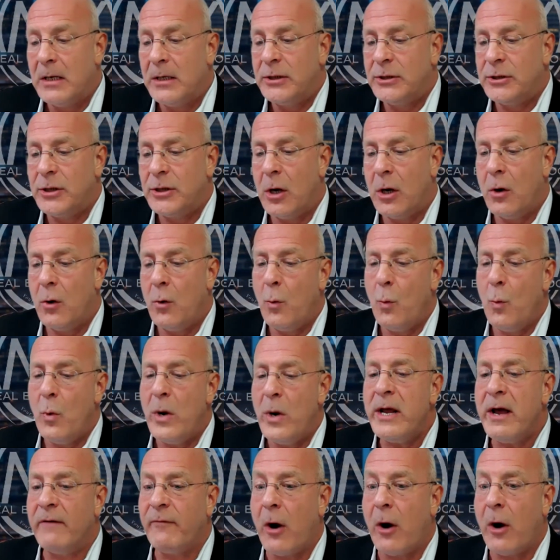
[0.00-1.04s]
So
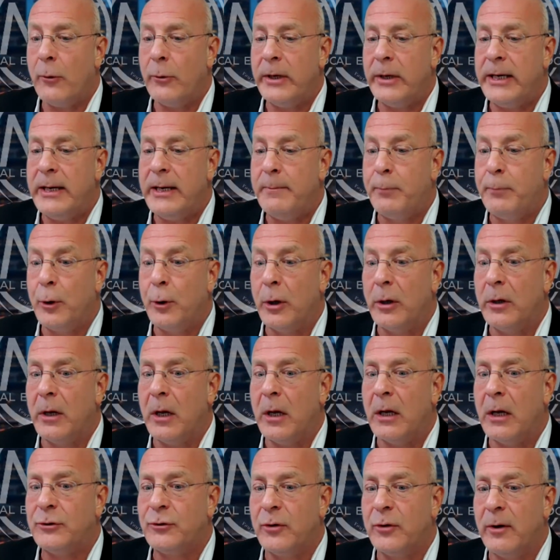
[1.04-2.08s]
we have already put
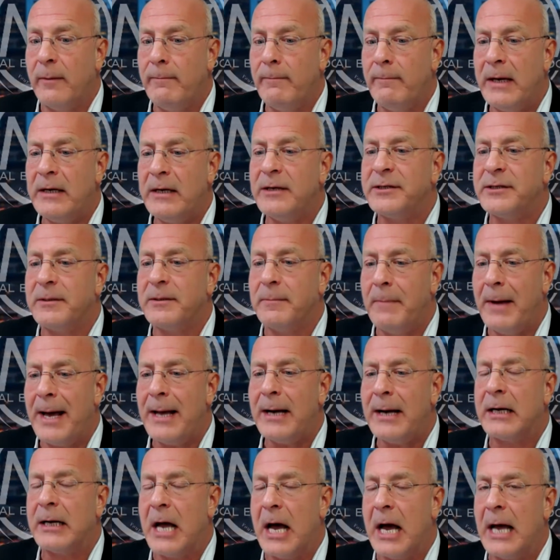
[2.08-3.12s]
a tremendous
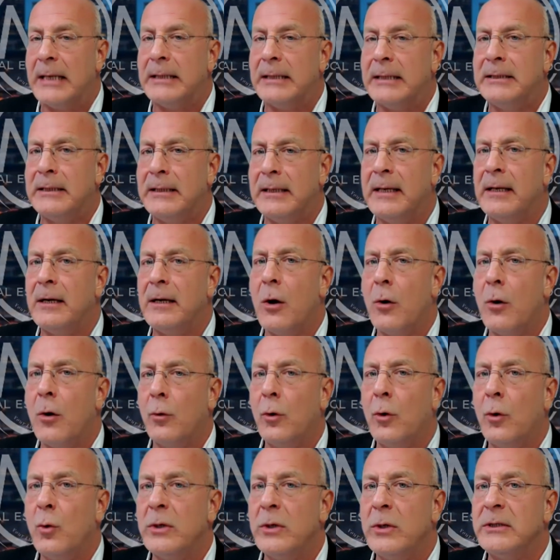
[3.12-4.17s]
amount of content on
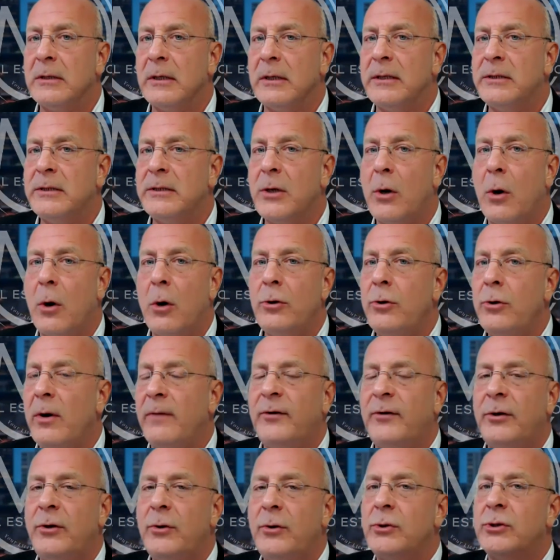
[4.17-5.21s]
Quizlet. So all you have
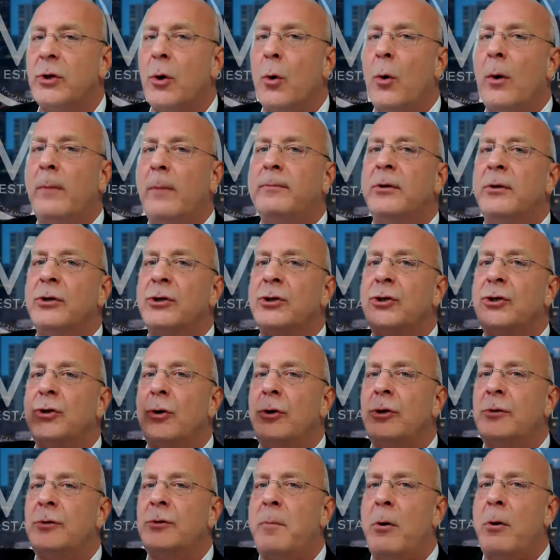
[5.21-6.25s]
to do is go up to the
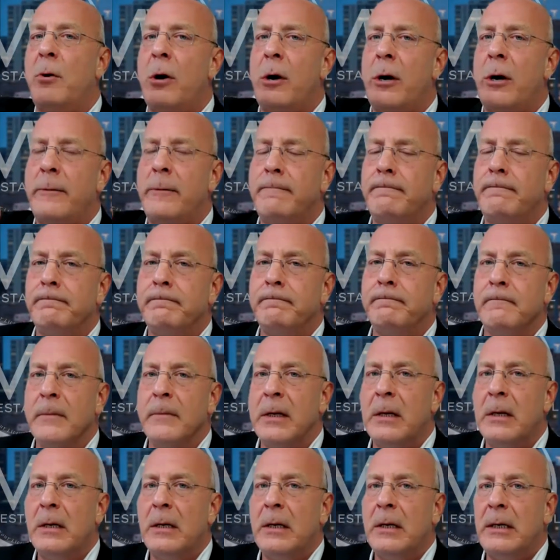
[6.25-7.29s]
search bar
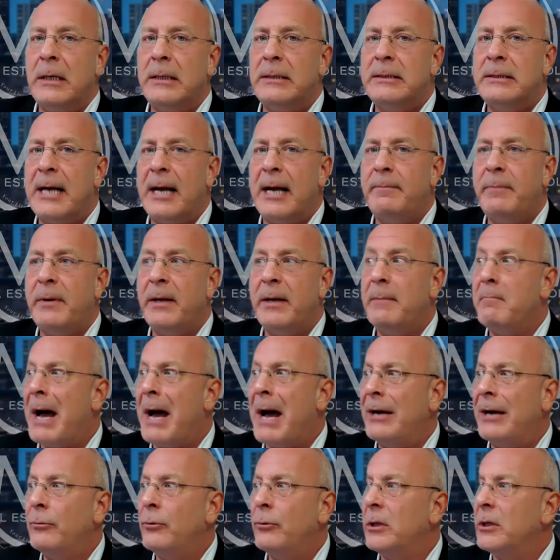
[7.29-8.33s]
and type in
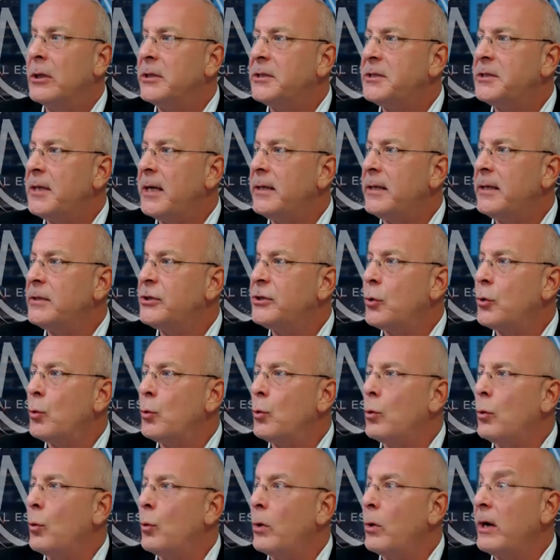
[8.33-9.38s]
My Real Estate
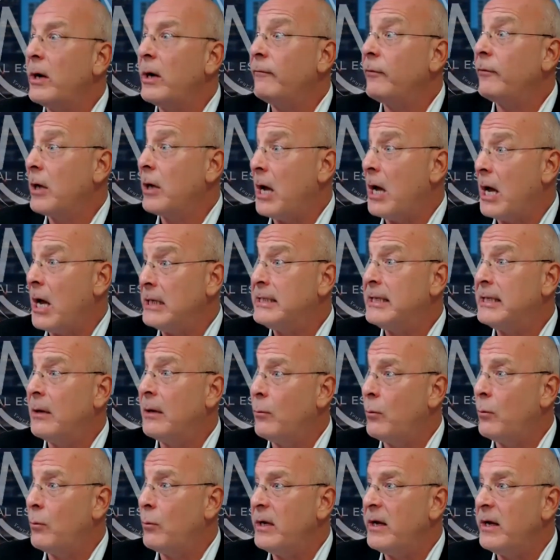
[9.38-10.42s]
School. Whatever
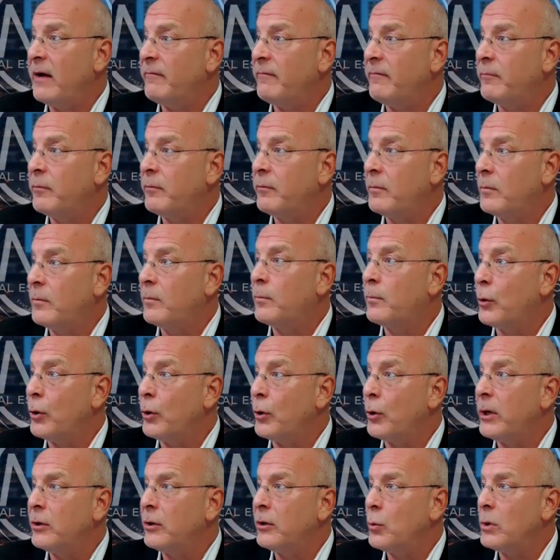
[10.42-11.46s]
content we have
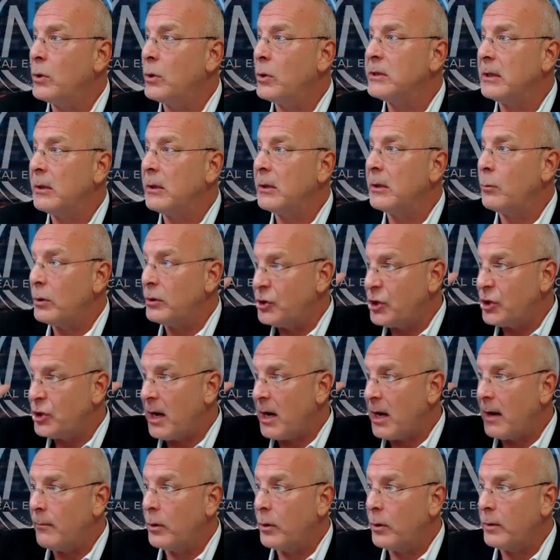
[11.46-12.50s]
put in Quizlet
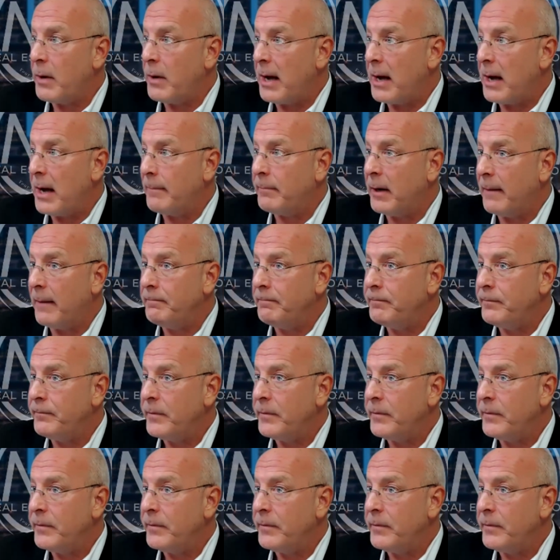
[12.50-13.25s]
would pop up.